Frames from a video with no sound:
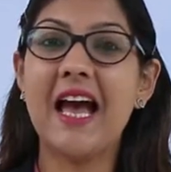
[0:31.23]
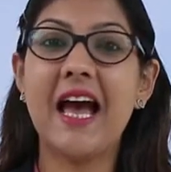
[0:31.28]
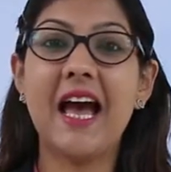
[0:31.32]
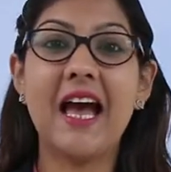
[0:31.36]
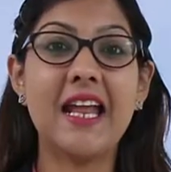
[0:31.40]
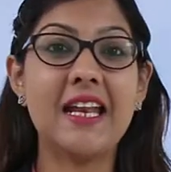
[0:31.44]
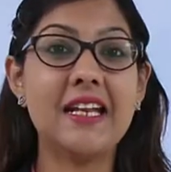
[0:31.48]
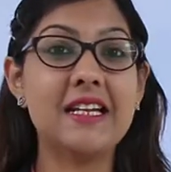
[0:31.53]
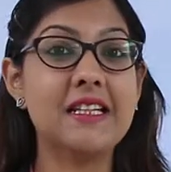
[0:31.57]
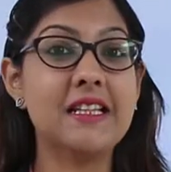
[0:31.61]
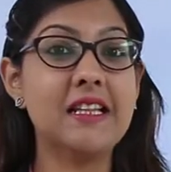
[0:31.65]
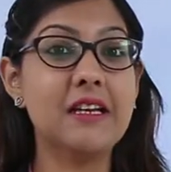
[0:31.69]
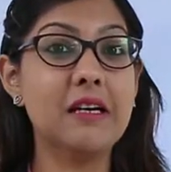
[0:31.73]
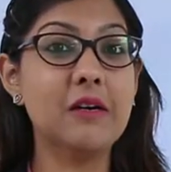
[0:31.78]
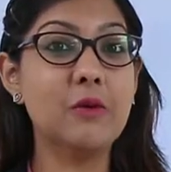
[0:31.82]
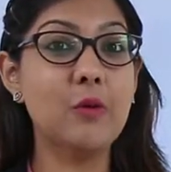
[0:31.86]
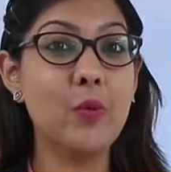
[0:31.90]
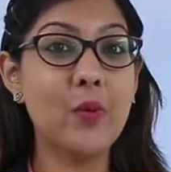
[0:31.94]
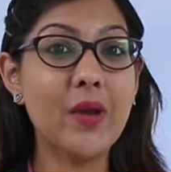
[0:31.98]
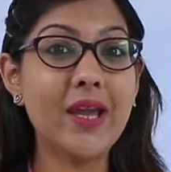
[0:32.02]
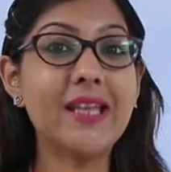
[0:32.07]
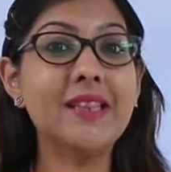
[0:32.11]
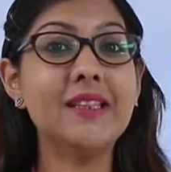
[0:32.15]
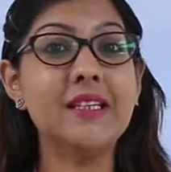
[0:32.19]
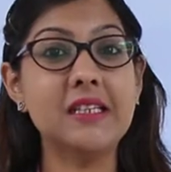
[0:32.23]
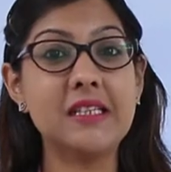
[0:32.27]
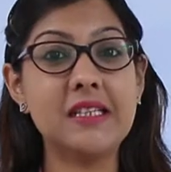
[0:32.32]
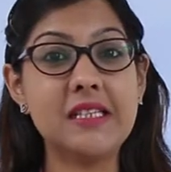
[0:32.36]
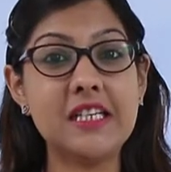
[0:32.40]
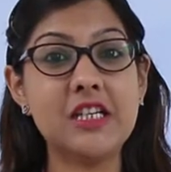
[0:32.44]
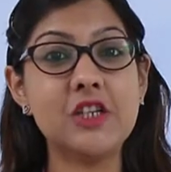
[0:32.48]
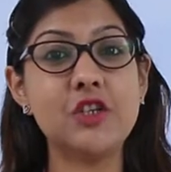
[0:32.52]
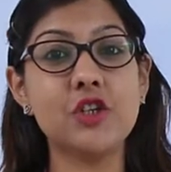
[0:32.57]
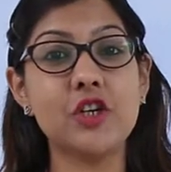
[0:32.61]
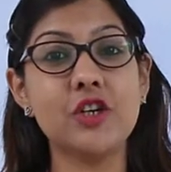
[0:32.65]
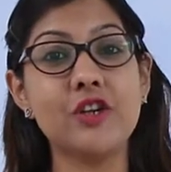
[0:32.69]
and the way the
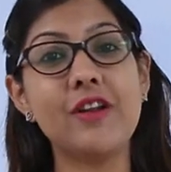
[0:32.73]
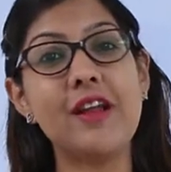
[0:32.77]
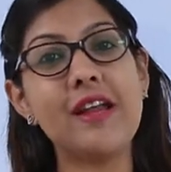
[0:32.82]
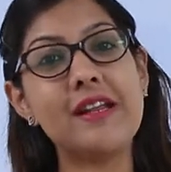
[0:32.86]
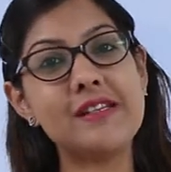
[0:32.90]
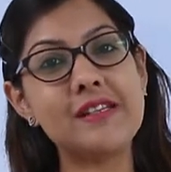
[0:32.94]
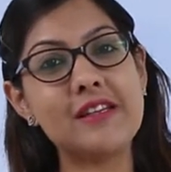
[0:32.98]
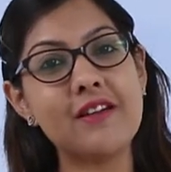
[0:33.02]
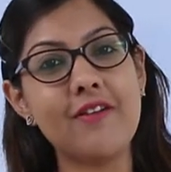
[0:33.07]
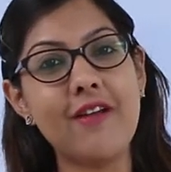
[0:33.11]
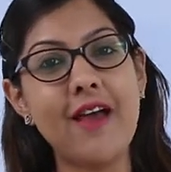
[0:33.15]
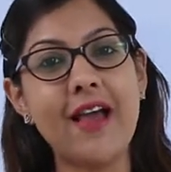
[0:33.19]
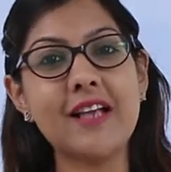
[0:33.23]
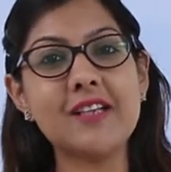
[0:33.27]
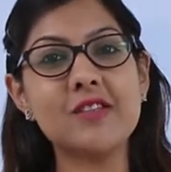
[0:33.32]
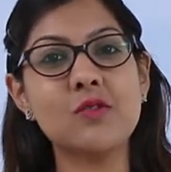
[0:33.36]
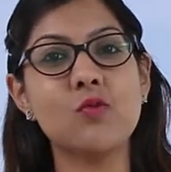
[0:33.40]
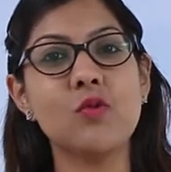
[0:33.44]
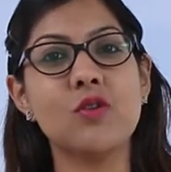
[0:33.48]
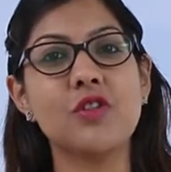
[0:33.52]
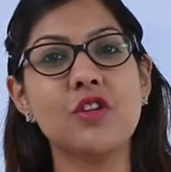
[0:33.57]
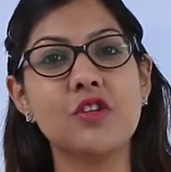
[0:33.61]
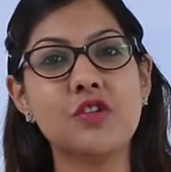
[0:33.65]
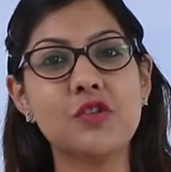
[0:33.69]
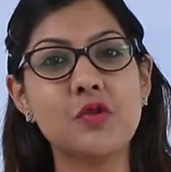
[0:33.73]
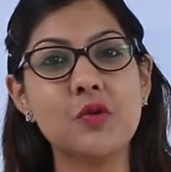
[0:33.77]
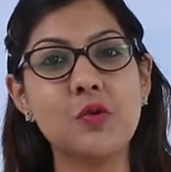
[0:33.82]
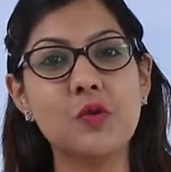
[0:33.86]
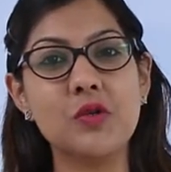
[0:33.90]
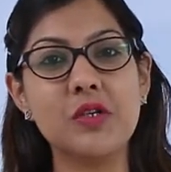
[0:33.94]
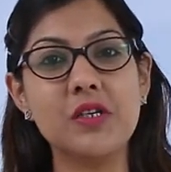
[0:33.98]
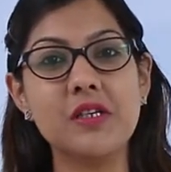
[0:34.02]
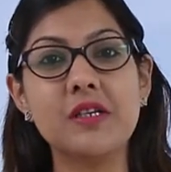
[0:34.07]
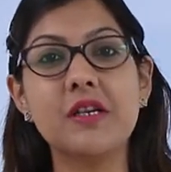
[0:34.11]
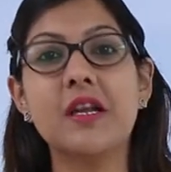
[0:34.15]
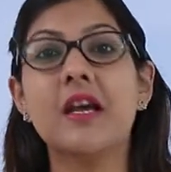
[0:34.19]
teacher interacts with the
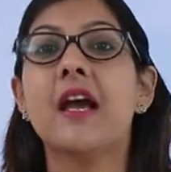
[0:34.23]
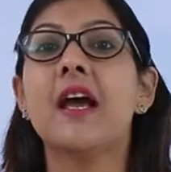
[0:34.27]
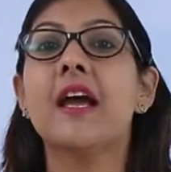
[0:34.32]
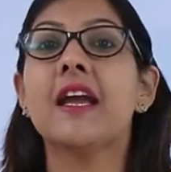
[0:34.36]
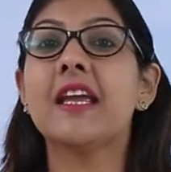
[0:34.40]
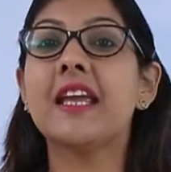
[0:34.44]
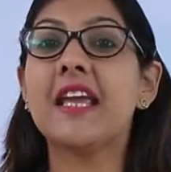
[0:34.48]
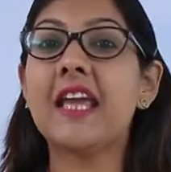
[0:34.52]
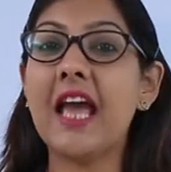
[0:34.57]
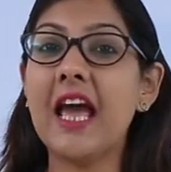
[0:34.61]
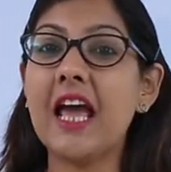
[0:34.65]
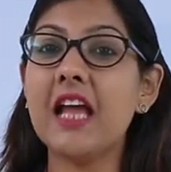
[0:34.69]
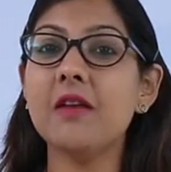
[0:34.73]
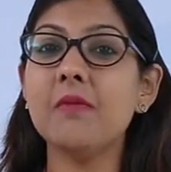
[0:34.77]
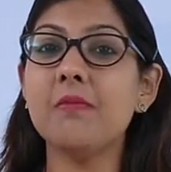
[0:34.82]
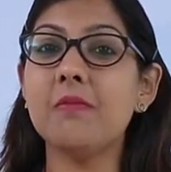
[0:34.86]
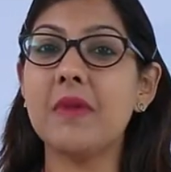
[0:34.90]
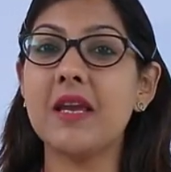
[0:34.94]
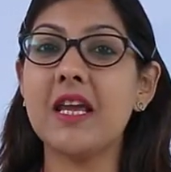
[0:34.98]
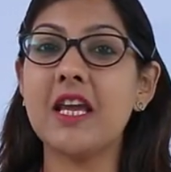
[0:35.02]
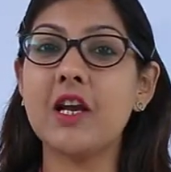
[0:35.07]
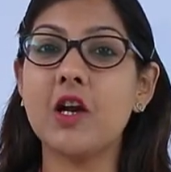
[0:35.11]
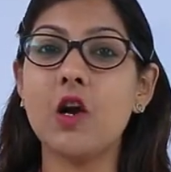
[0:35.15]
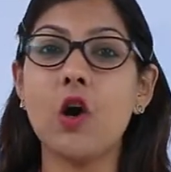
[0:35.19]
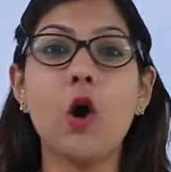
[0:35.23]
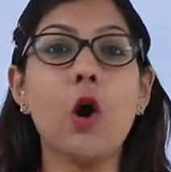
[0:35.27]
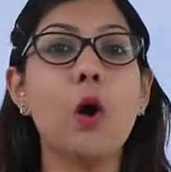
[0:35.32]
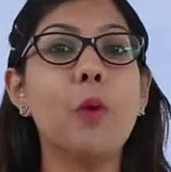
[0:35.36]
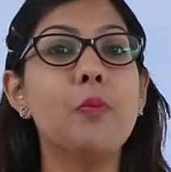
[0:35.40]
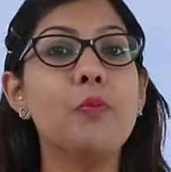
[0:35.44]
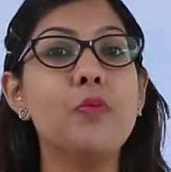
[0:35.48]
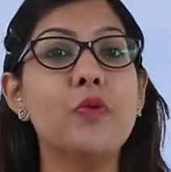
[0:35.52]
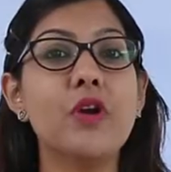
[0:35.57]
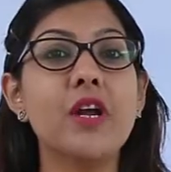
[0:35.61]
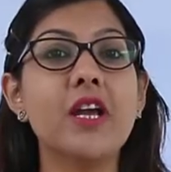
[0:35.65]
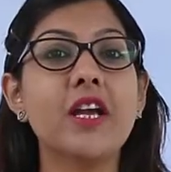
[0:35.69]
student can make or
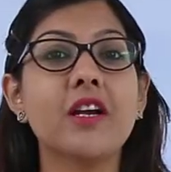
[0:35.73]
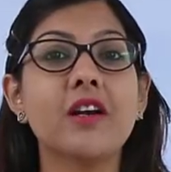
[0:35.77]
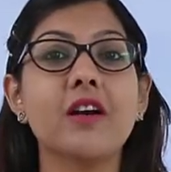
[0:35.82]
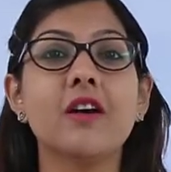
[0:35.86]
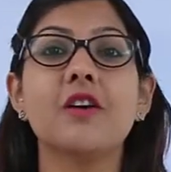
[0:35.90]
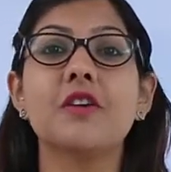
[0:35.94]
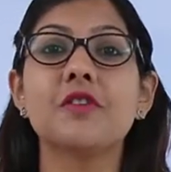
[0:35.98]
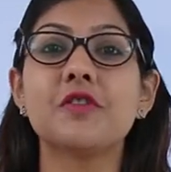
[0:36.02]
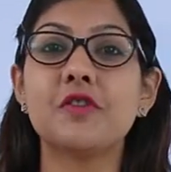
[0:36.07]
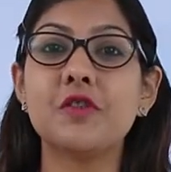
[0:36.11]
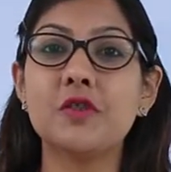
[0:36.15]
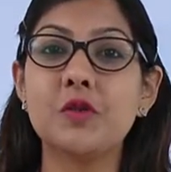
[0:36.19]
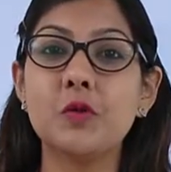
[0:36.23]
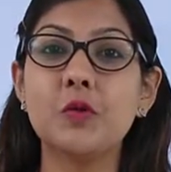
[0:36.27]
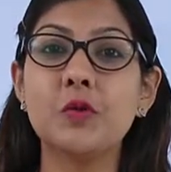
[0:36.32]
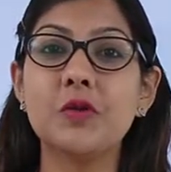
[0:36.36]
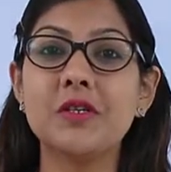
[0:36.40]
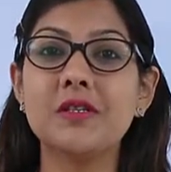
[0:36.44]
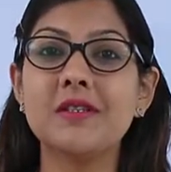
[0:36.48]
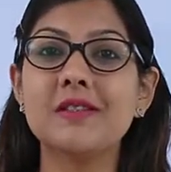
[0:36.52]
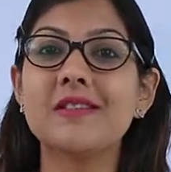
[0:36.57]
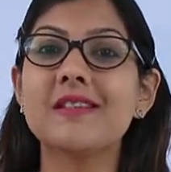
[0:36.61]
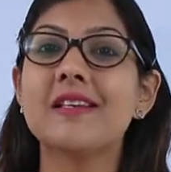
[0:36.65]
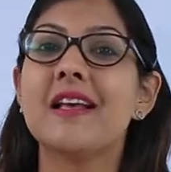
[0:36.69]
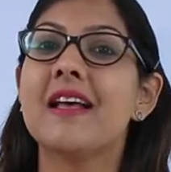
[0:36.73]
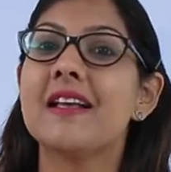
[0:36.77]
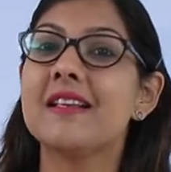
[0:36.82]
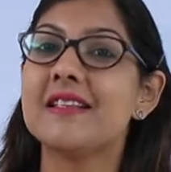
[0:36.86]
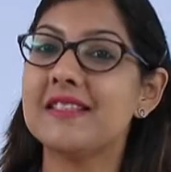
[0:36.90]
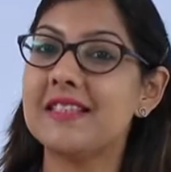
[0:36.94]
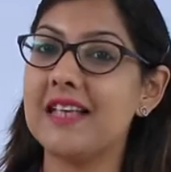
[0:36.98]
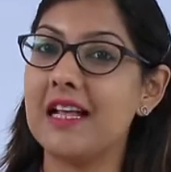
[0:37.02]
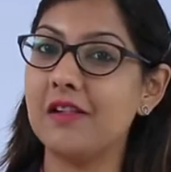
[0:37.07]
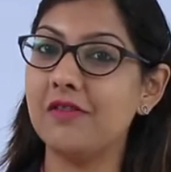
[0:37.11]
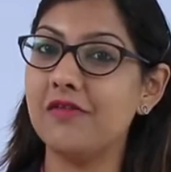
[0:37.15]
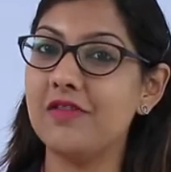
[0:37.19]
break a student's
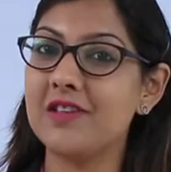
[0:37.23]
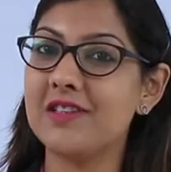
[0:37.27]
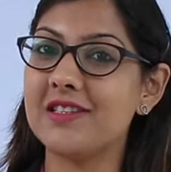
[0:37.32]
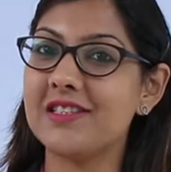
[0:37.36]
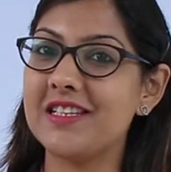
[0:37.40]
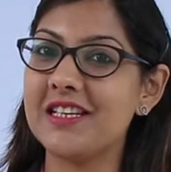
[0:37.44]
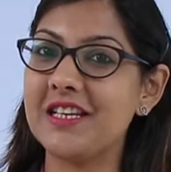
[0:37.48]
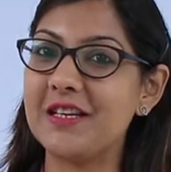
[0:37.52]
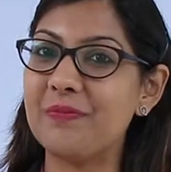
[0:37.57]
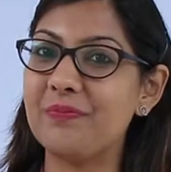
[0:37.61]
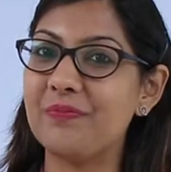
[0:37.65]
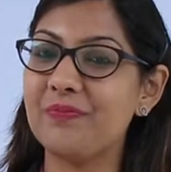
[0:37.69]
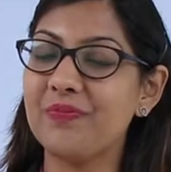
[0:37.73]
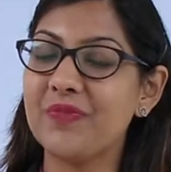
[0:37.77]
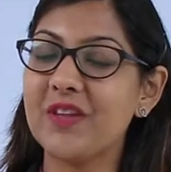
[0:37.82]
self-esteem.